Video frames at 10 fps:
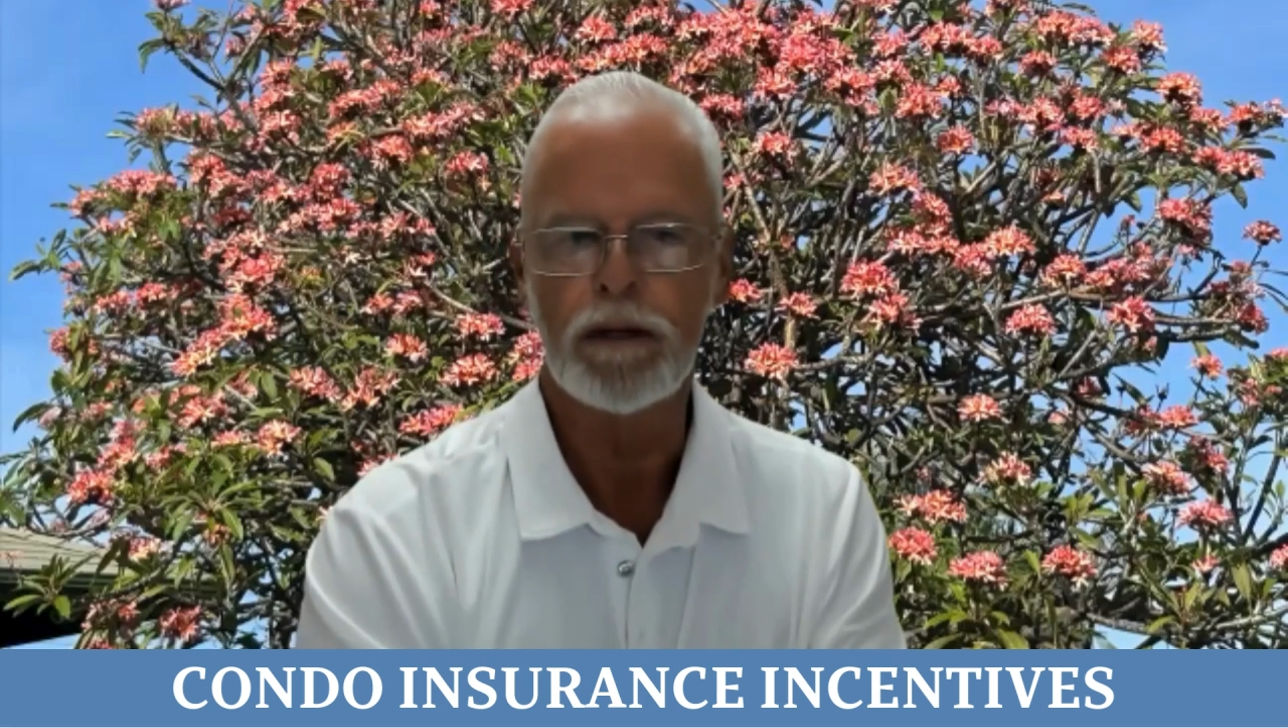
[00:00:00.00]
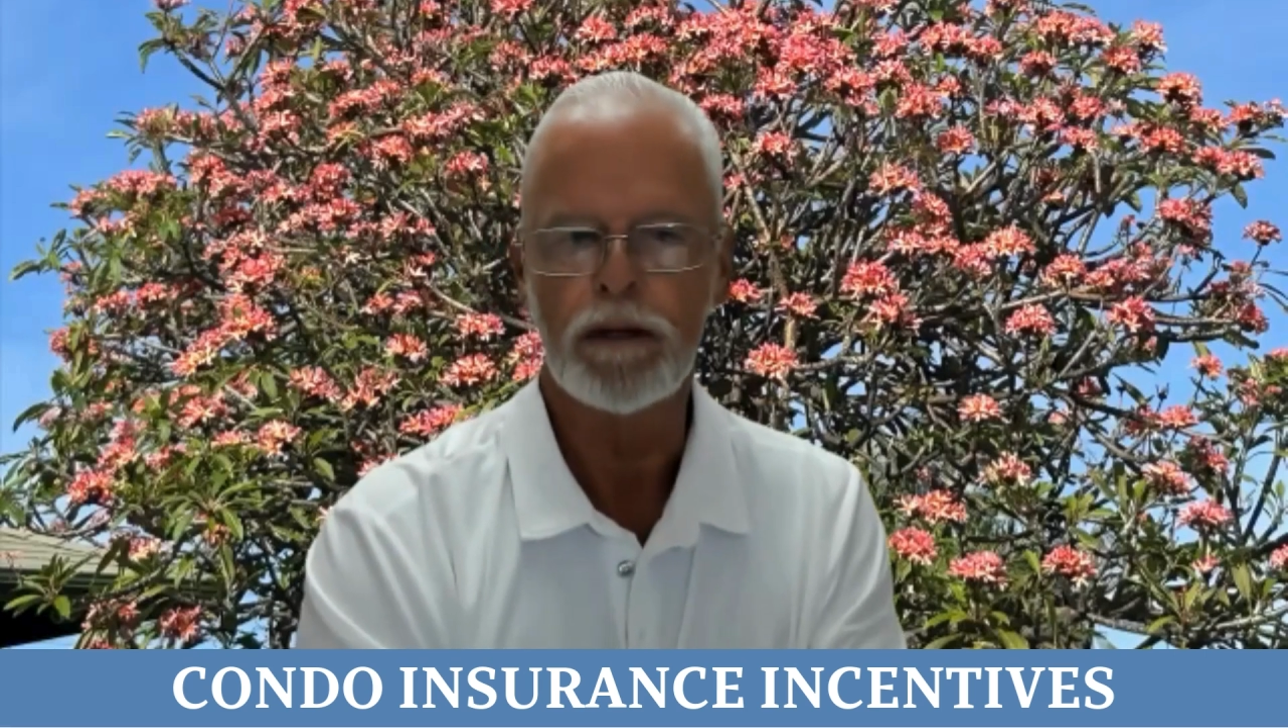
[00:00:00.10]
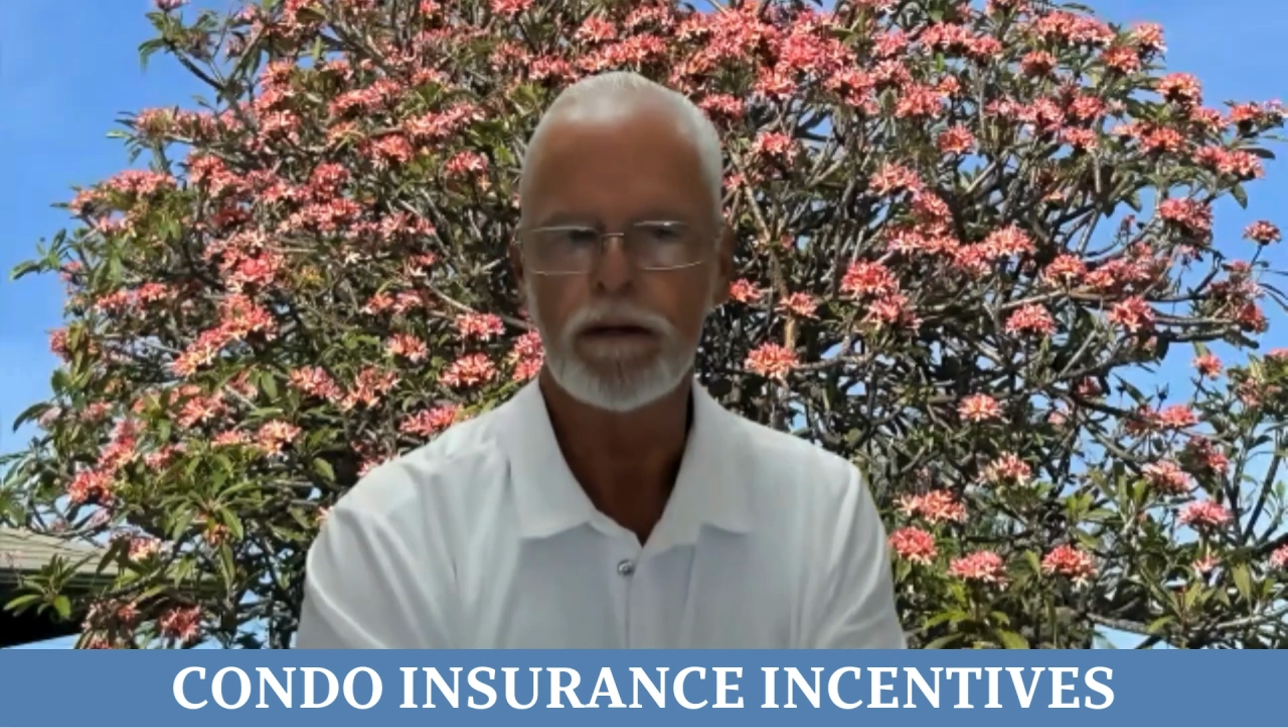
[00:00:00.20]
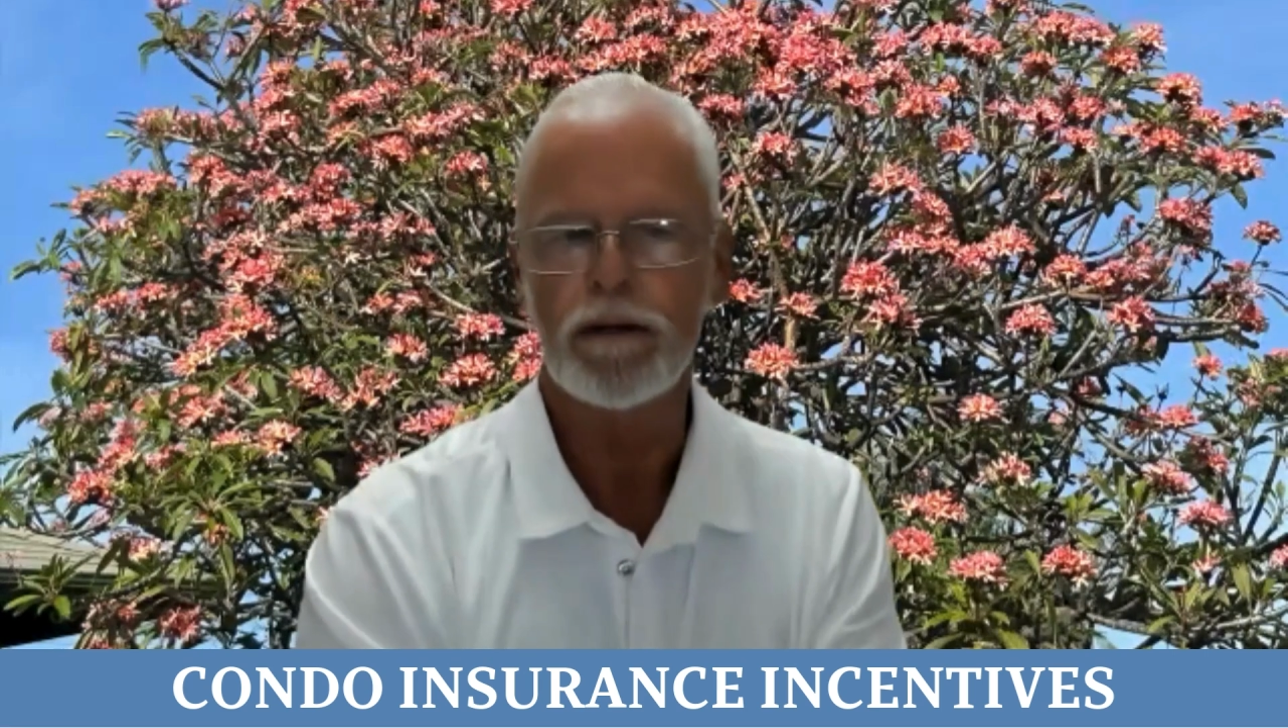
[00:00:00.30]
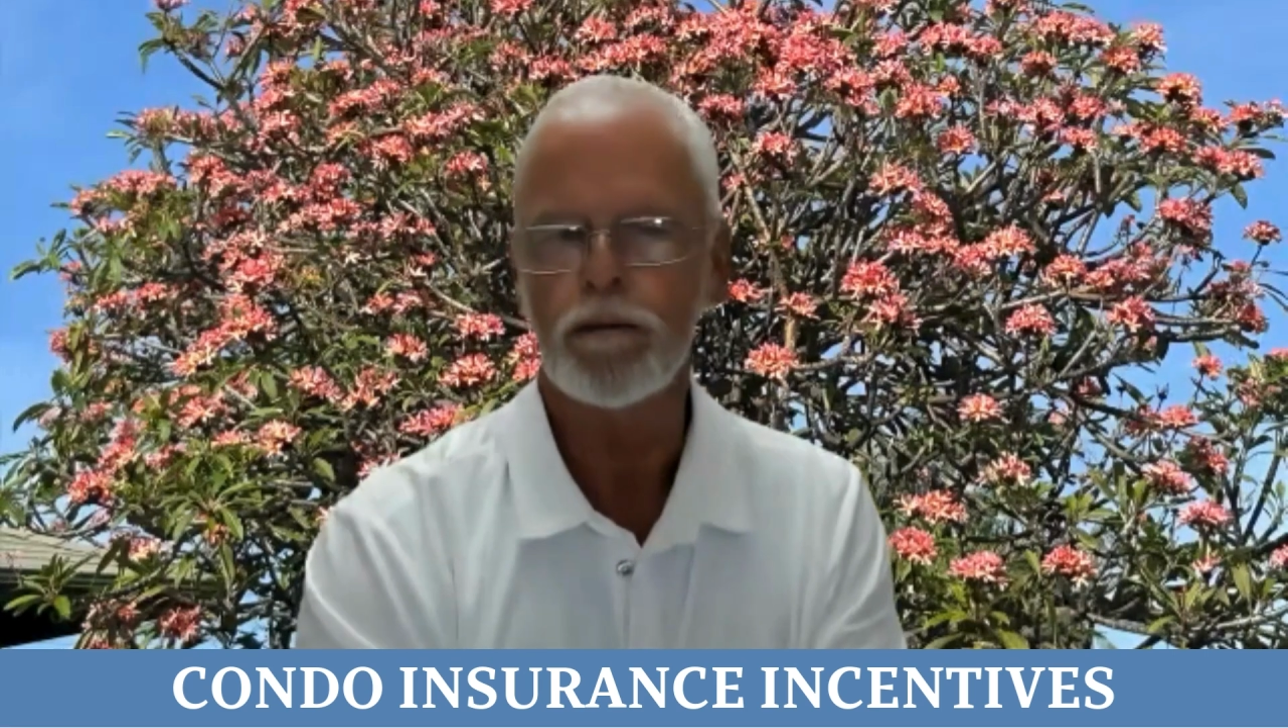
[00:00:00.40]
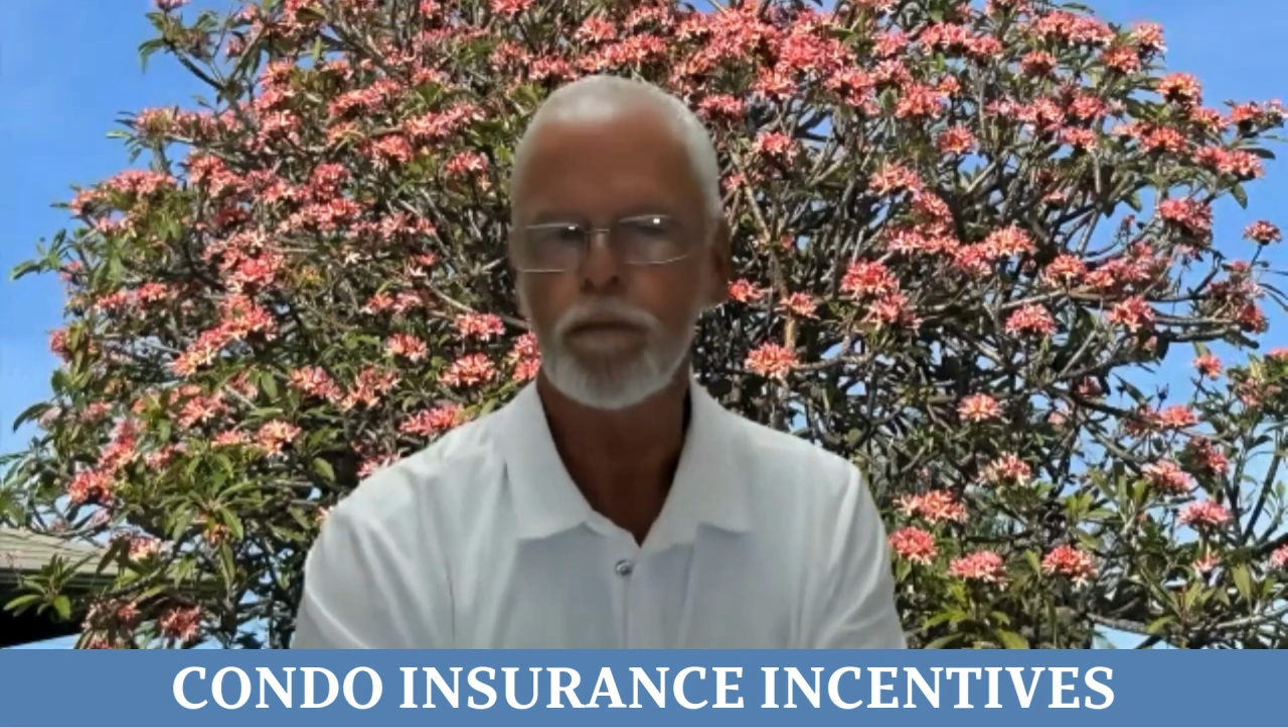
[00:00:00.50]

and it